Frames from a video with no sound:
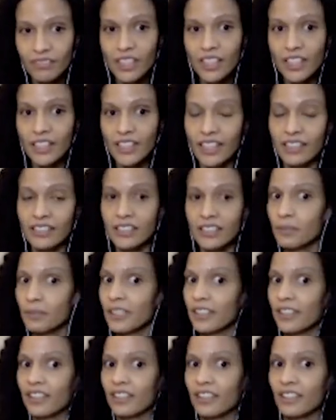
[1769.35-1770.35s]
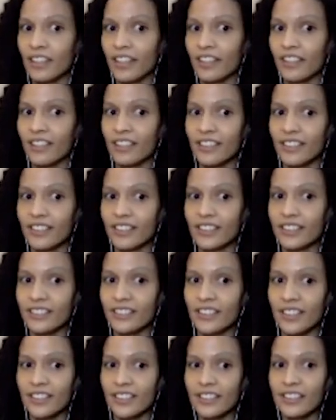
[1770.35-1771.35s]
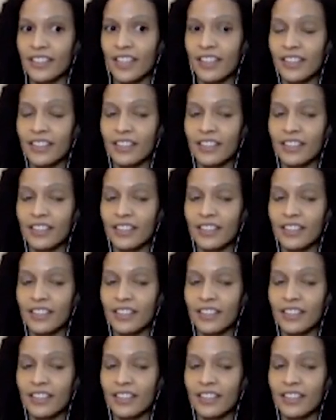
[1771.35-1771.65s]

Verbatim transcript: Again, something that like is not